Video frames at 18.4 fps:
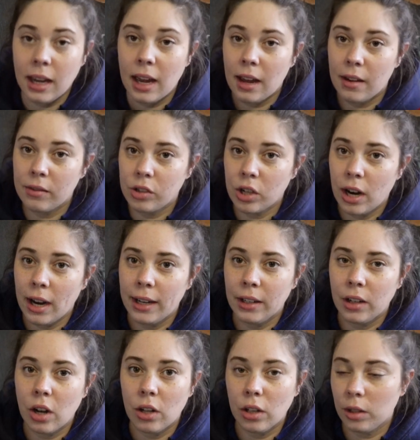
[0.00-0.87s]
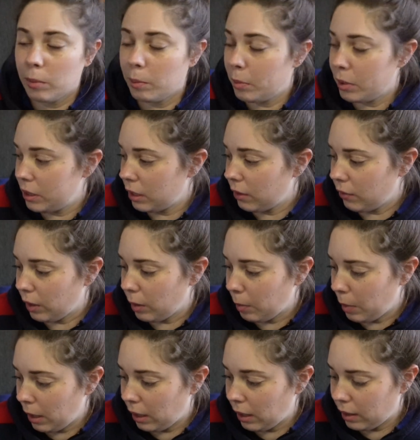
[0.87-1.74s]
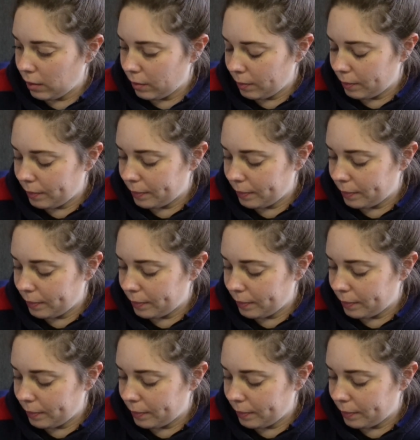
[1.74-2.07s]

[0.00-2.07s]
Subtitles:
have Giant Column Pacific Pink.